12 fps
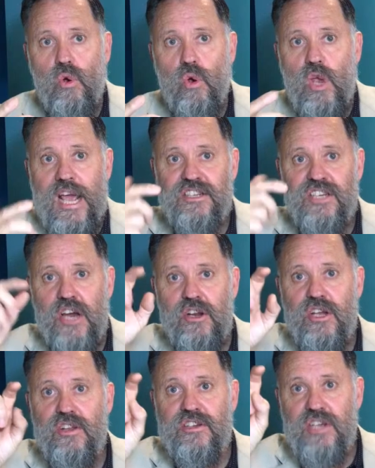
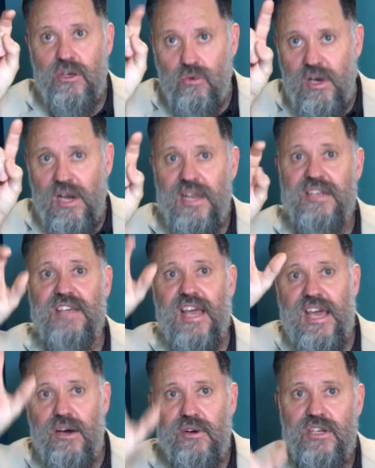there's a little click
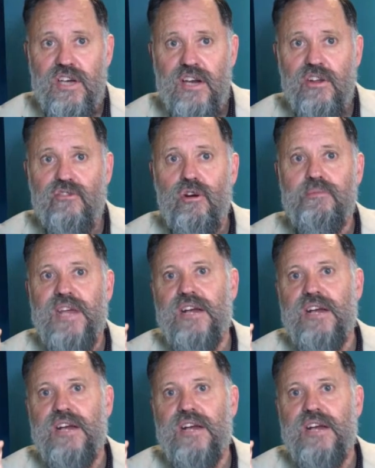down and it's going to drop down.